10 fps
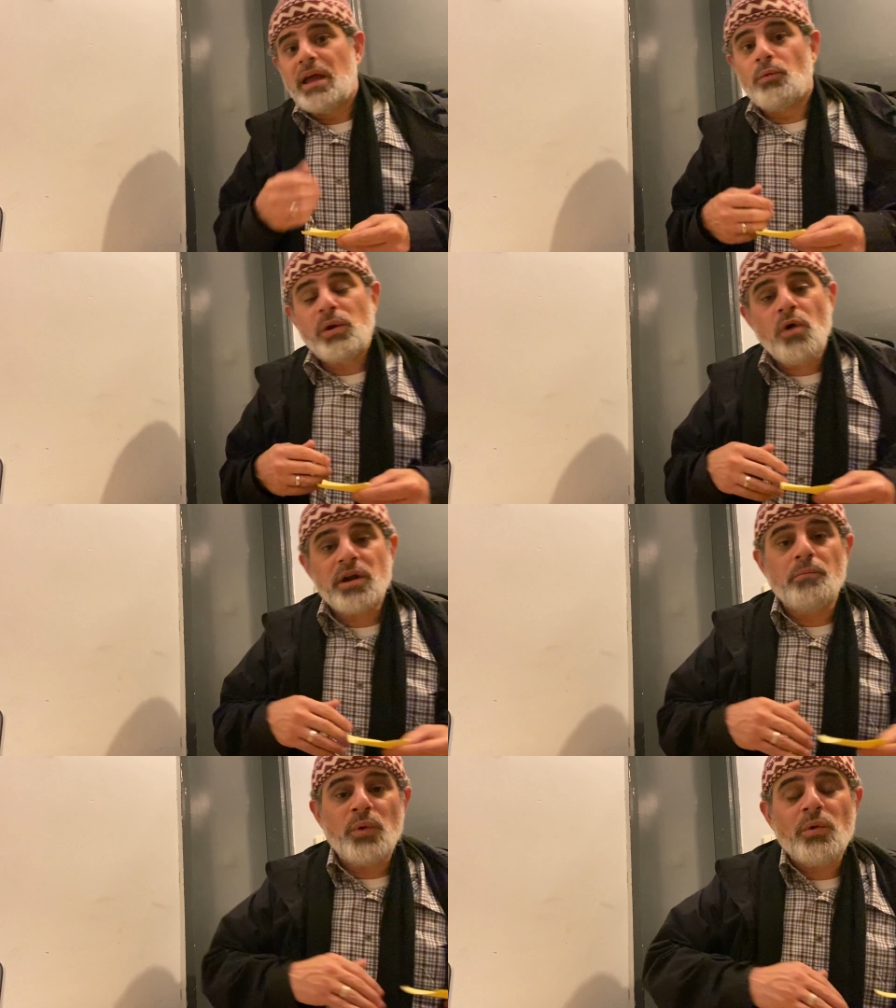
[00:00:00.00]
And we want
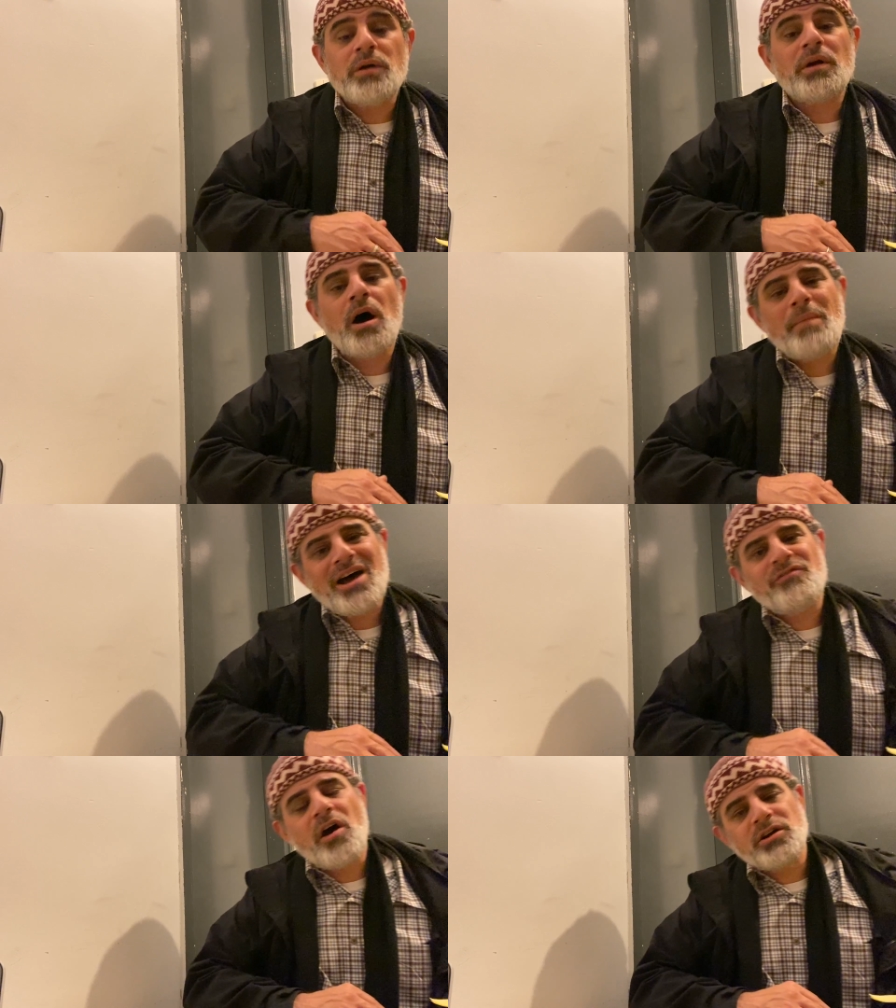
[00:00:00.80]
to we want to come
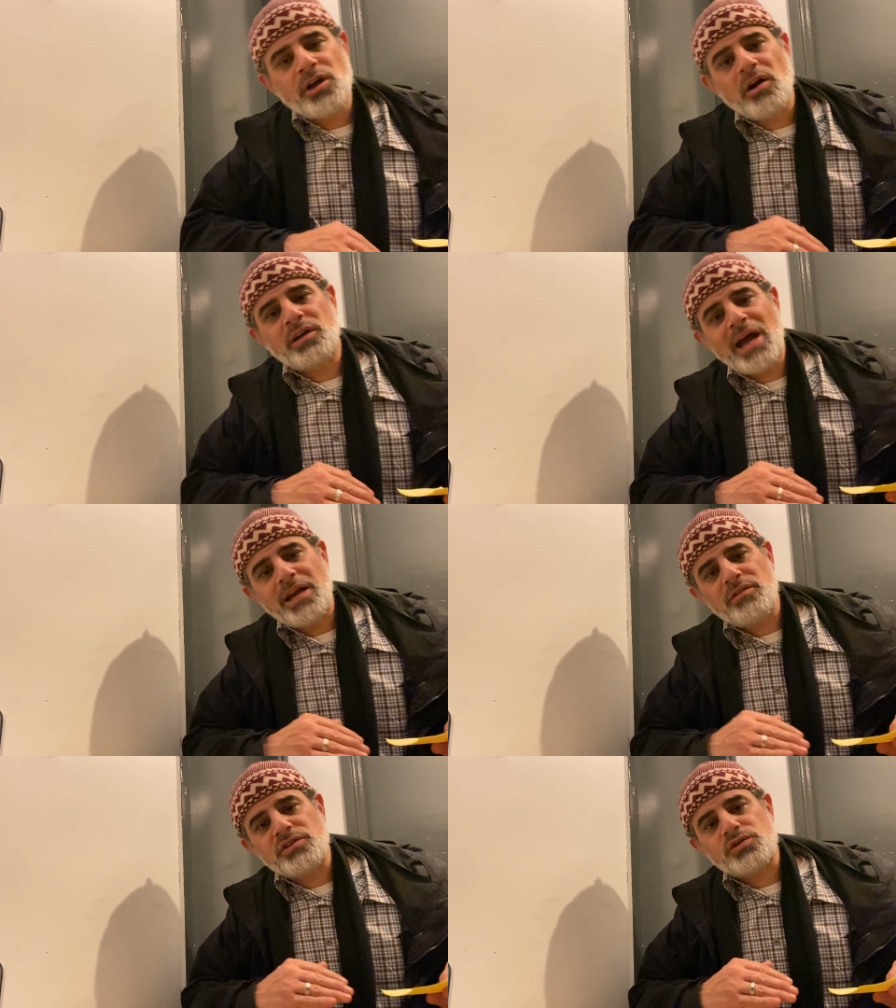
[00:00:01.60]
out of our dark
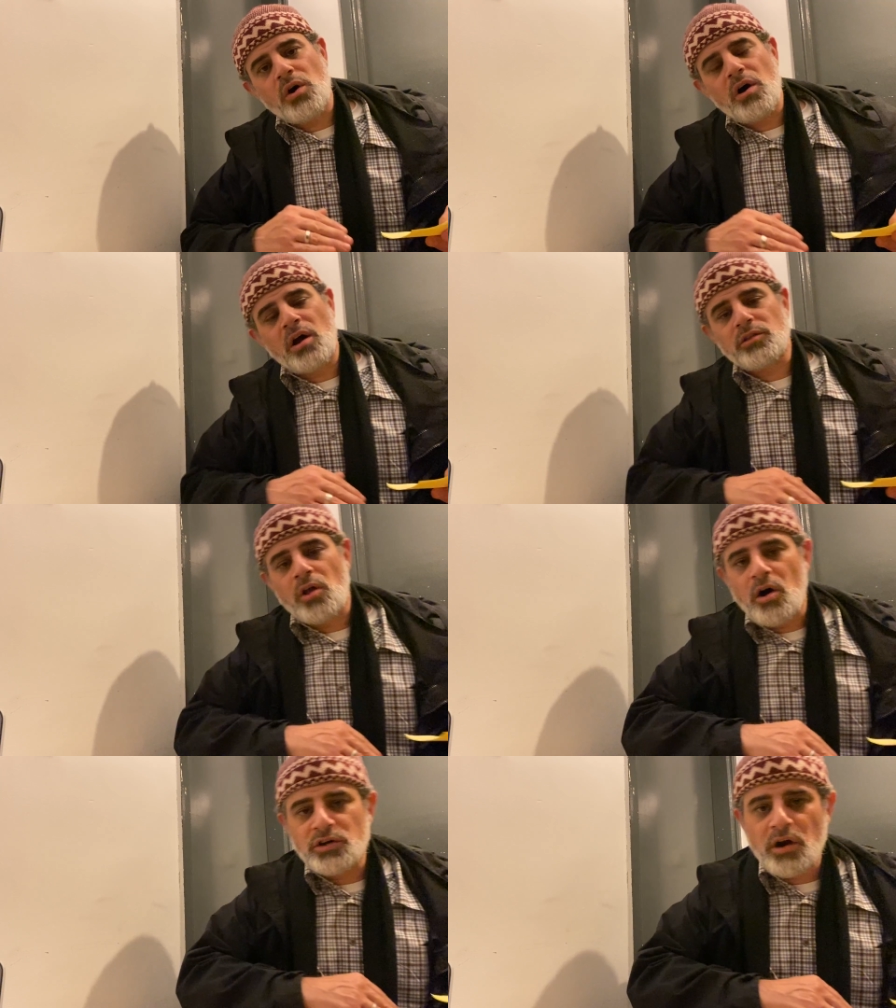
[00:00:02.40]
night of the soul, our
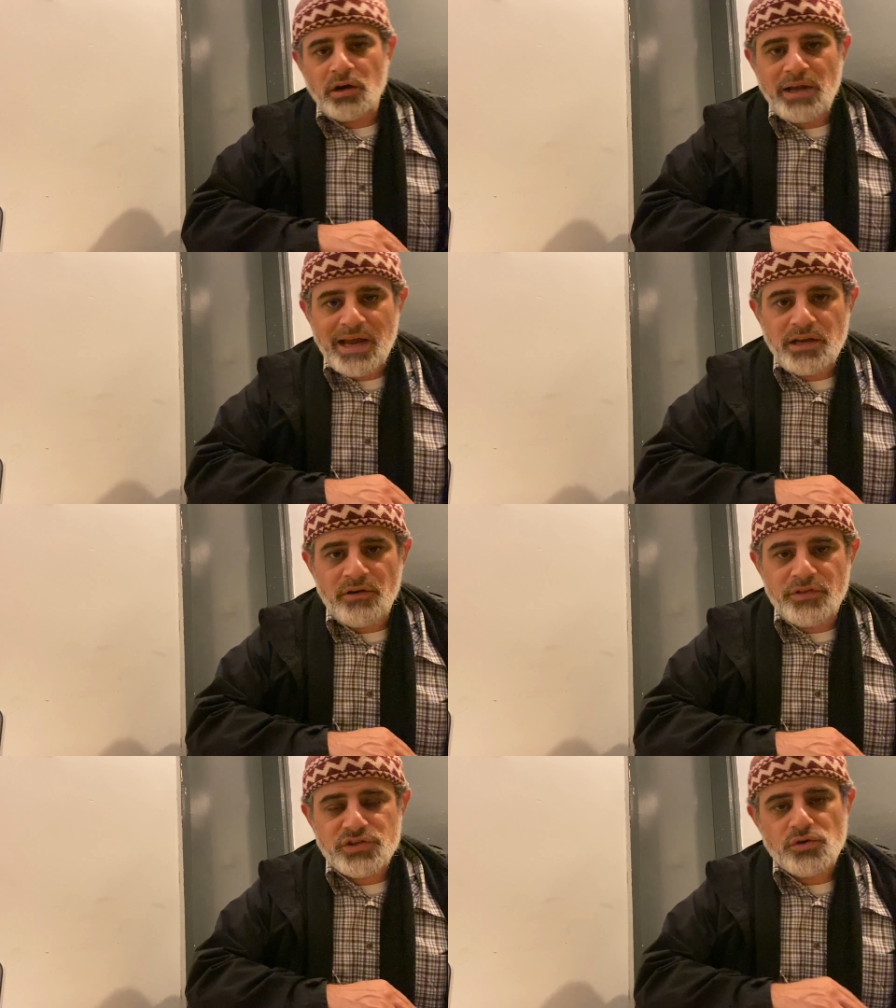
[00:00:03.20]
long dark night
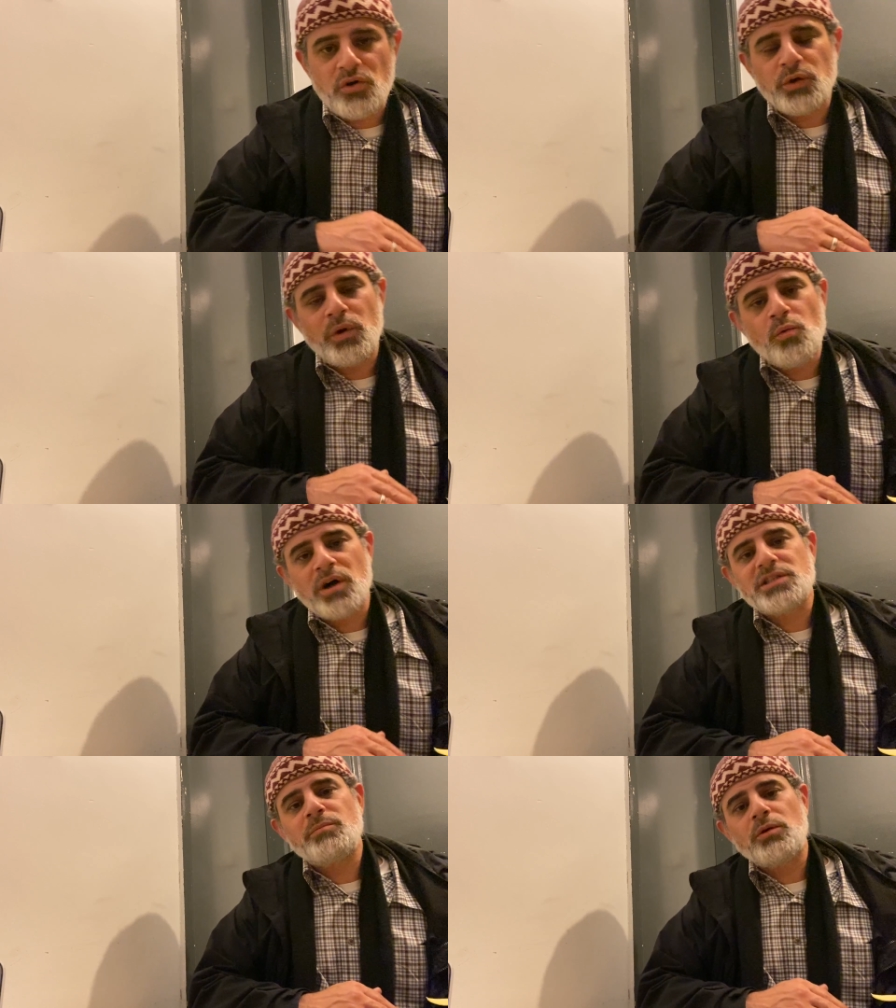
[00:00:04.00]
of the soul, and we
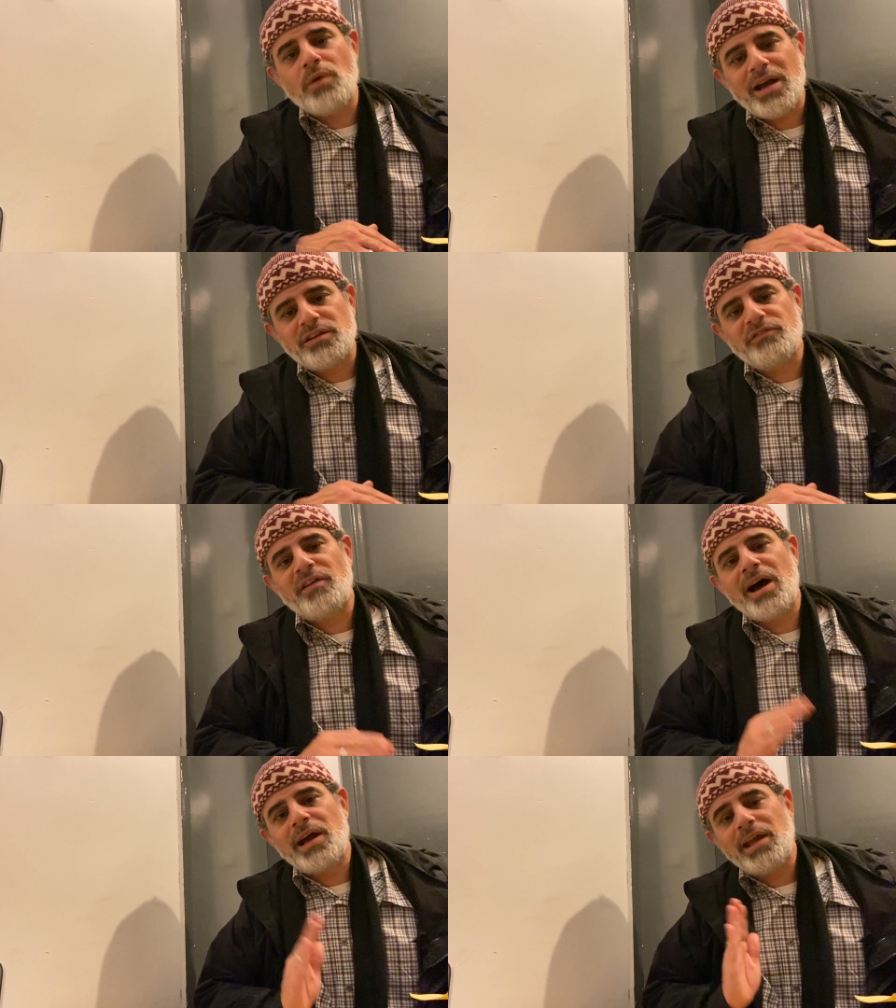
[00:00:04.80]
want to be
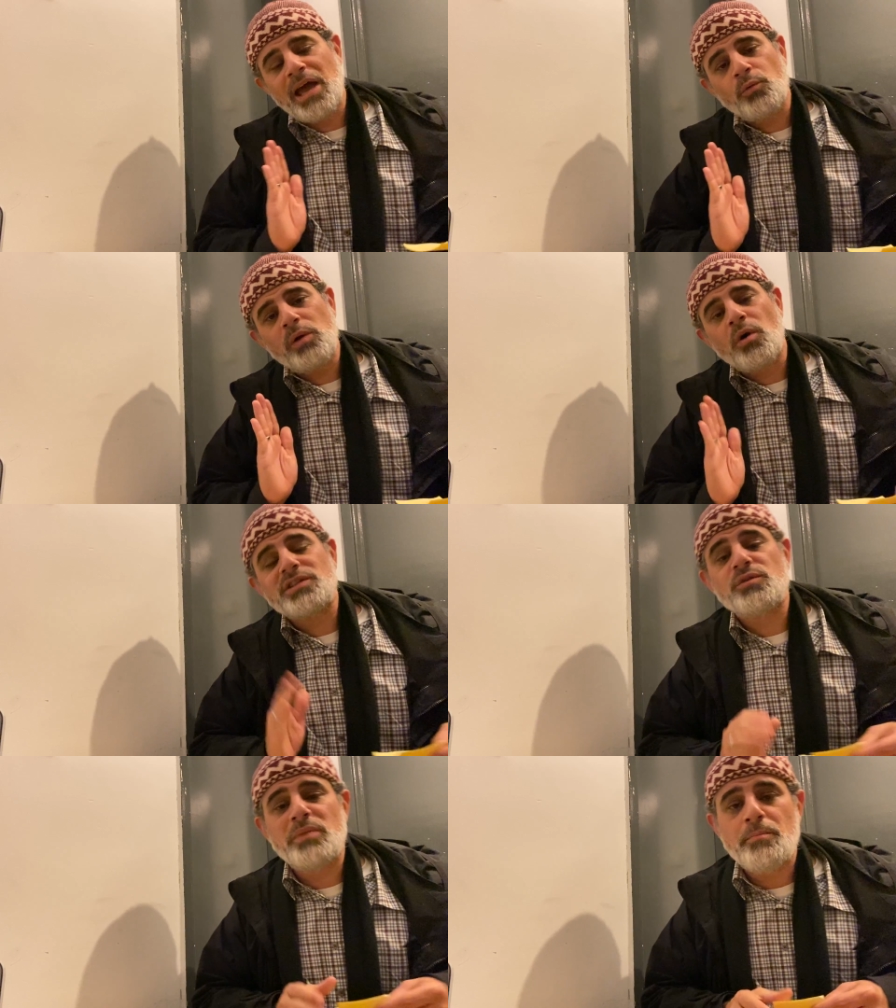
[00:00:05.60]
rectified and we
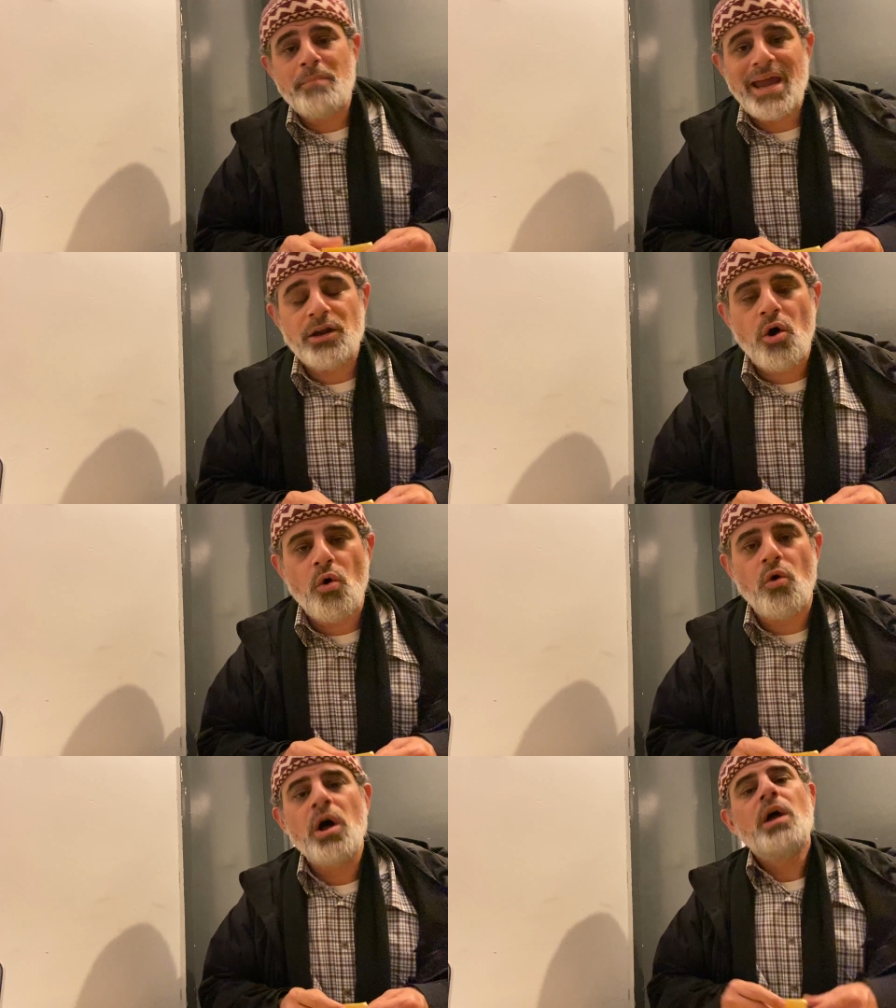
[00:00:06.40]
want to be made
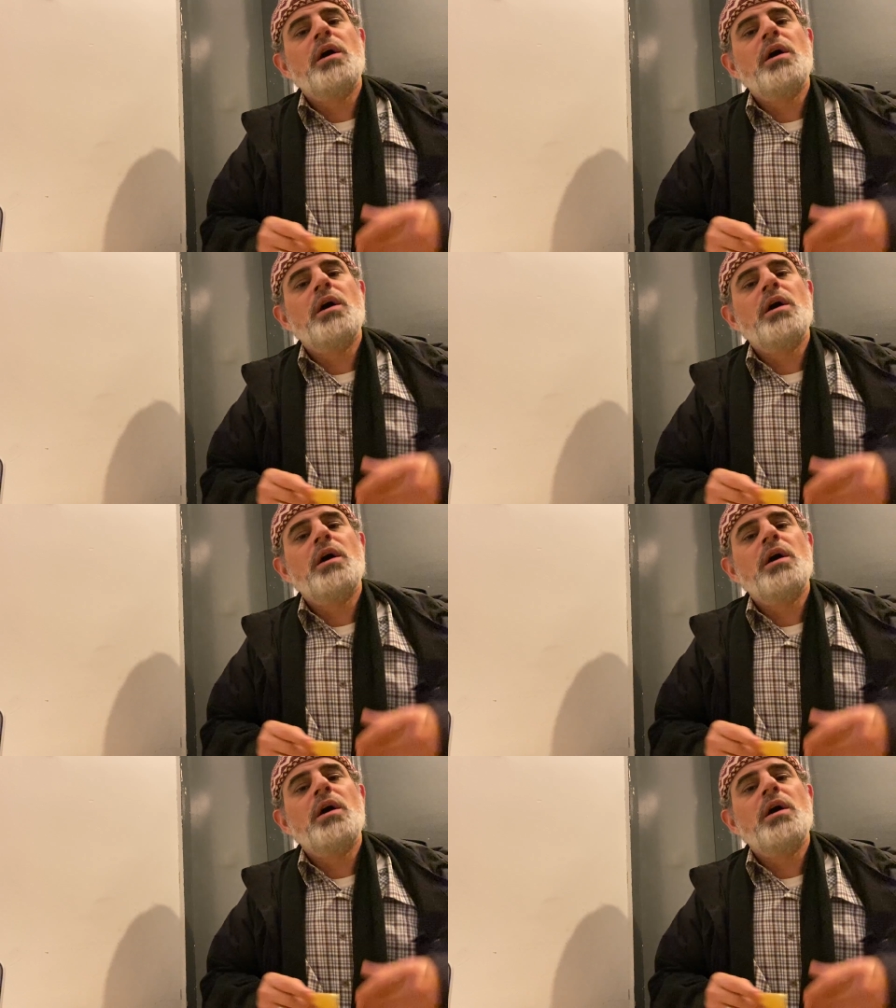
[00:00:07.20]
whole.